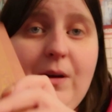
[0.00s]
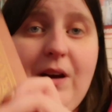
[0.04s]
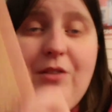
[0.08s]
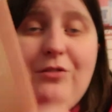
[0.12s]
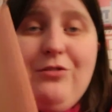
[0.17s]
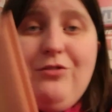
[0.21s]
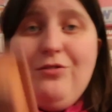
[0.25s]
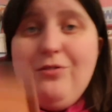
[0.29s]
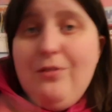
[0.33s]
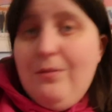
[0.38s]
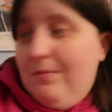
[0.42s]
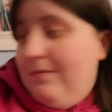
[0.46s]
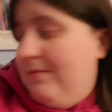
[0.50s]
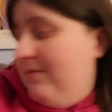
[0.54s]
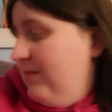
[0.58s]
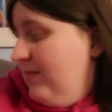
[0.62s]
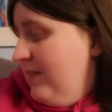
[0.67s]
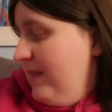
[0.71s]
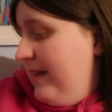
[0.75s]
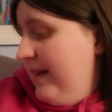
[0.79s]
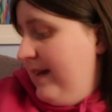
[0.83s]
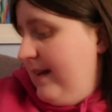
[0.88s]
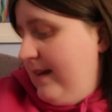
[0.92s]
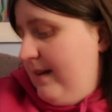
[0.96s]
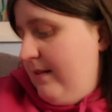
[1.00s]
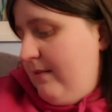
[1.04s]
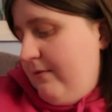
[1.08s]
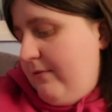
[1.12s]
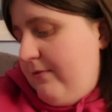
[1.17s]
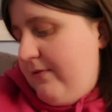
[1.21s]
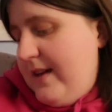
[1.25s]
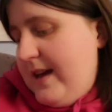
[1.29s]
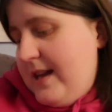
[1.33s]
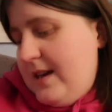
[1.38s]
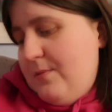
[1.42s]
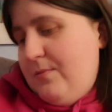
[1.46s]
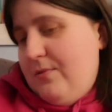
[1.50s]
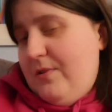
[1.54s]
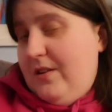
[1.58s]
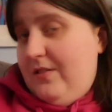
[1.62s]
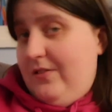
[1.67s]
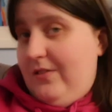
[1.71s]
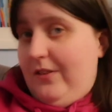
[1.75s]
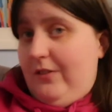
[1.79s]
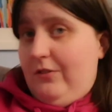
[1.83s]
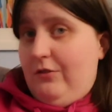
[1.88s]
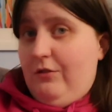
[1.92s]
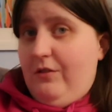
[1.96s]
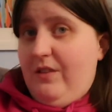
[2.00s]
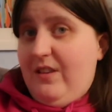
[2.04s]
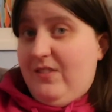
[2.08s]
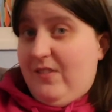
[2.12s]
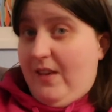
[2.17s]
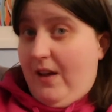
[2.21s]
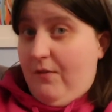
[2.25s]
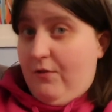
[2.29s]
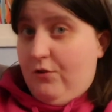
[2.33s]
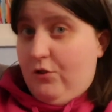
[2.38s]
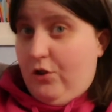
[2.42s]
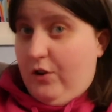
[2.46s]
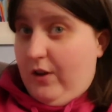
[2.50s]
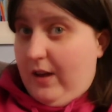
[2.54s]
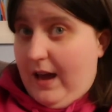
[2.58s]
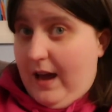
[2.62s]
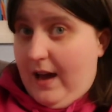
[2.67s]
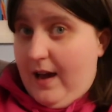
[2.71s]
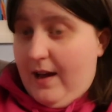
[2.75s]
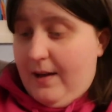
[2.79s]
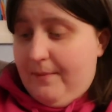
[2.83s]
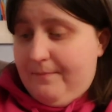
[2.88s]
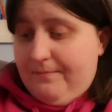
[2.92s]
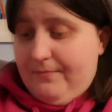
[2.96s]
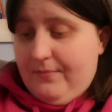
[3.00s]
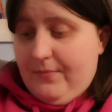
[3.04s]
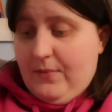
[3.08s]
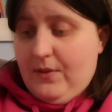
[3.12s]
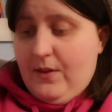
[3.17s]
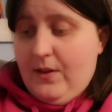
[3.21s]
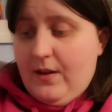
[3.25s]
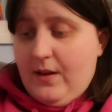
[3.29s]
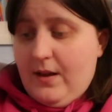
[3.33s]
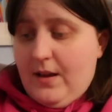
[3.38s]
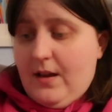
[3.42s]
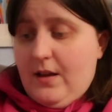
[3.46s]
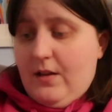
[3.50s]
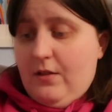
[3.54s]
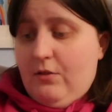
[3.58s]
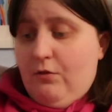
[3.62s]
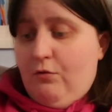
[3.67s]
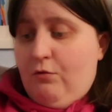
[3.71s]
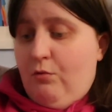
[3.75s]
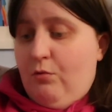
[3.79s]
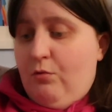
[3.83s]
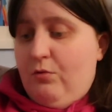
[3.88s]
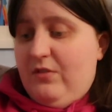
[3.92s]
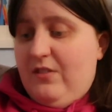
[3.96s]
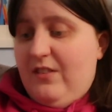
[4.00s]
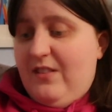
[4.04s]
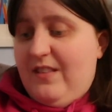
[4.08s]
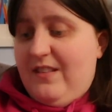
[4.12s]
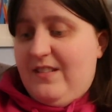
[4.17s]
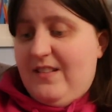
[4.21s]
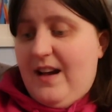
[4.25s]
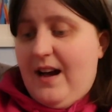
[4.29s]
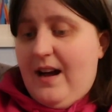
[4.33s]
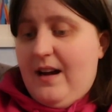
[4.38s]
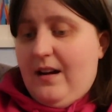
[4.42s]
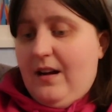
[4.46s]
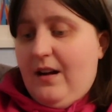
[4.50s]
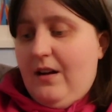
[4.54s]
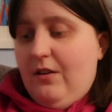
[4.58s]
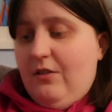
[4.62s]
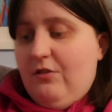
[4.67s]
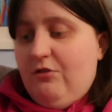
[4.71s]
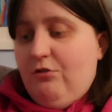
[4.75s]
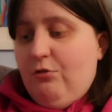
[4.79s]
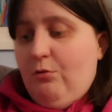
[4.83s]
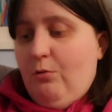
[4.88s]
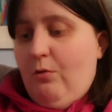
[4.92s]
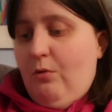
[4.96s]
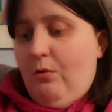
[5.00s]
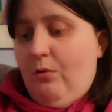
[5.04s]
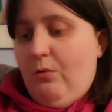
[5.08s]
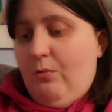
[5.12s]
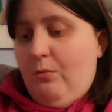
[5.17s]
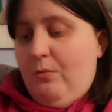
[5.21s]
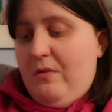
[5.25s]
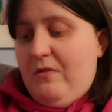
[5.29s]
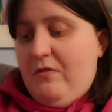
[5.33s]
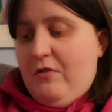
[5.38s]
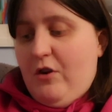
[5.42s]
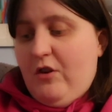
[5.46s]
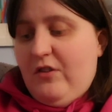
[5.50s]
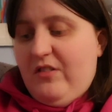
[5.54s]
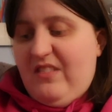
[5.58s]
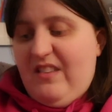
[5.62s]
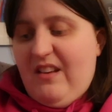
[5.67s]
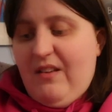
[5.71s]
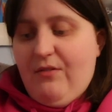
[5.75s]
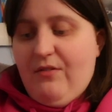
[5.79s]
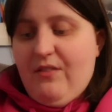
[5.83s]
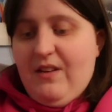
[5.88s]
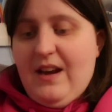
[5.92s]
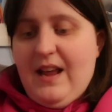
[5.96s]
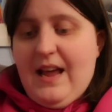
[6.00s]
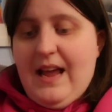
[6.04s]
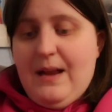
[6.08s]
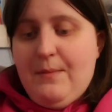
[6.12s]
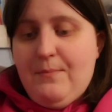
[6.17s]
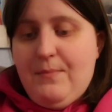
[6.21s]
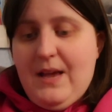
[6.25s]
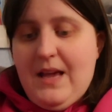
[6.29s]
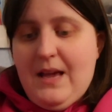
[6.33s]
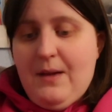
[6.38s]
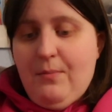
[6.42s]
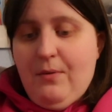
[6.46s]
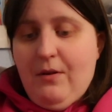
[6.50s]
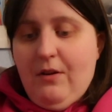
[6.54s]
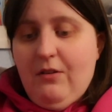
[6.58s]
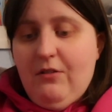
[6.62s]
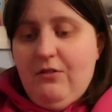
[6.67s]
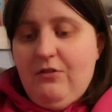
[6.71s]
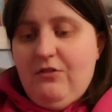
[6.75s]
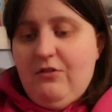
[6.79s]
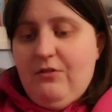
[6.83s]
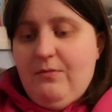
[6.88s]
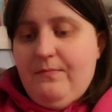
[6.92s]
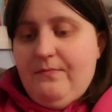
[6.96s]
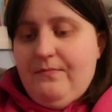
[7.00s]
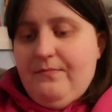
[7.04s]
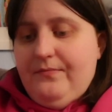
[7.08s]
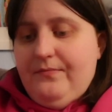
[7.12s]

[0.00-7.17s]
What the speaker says: well, so very pretty. So let's have a look at the rose and the dagger. So we've got different end papers